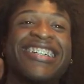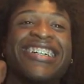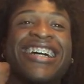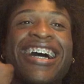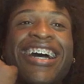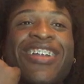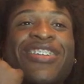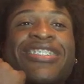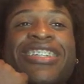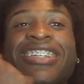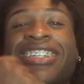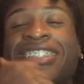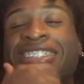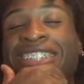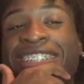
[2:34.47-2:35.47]
I know
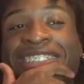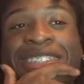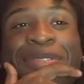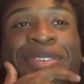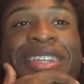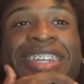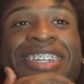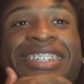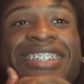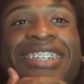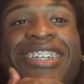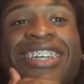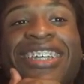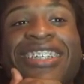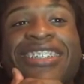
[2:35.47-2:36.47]
that's not something
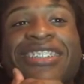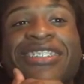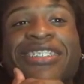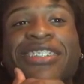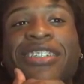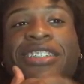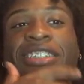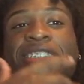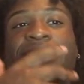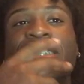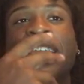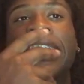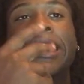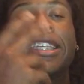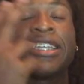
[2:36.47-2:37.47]
like you should
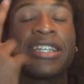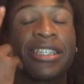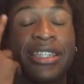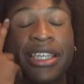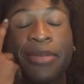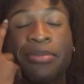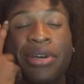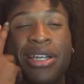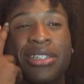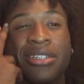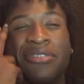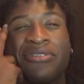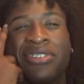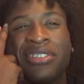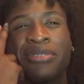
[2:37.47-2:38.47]
say. You got to think
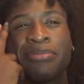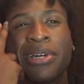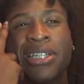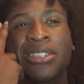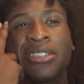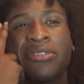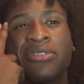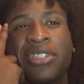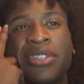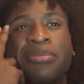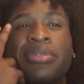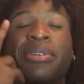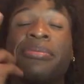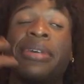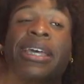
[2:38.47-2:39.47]
positively,
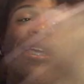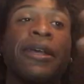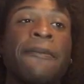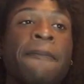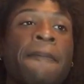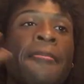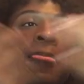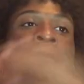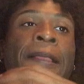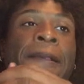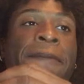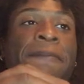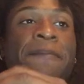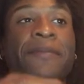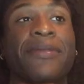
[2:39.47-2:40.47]
but man,
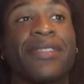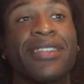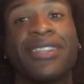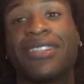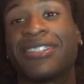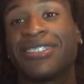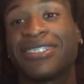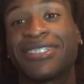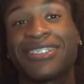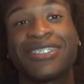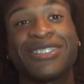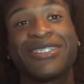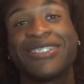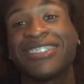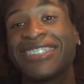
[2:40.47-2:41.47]

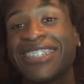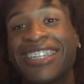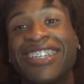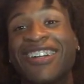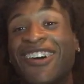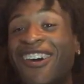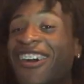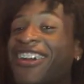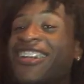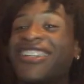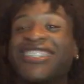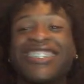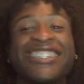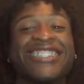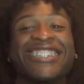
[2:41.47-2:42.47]
shoot, it's getting harder
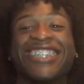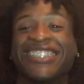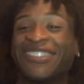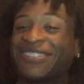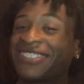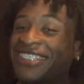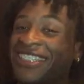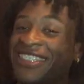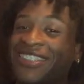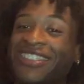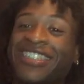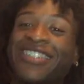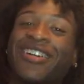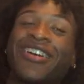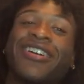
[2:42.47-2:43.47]
these days. I'm telling you, it's
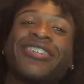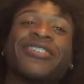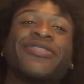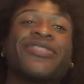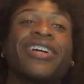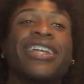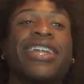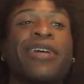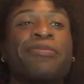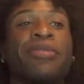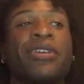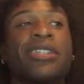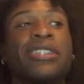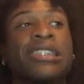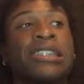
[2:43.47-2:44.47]
getting harder to find that
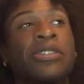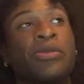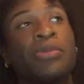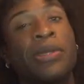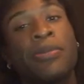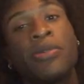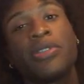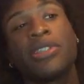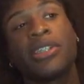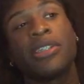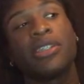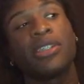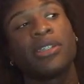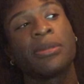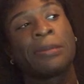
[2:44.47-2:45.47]
person. So people
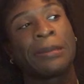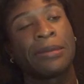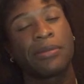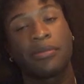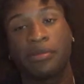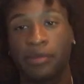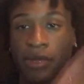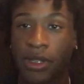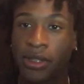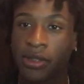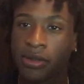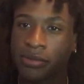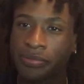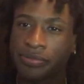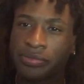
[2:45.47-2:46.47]
tend
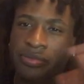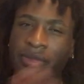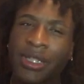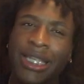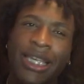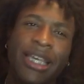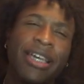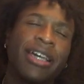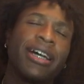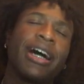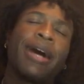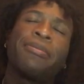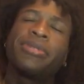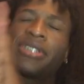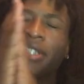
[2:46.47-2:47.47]
to,
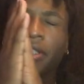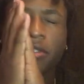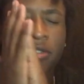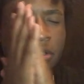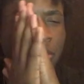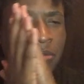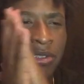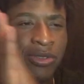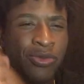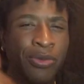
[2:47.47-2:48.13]
I'm going to tell you something.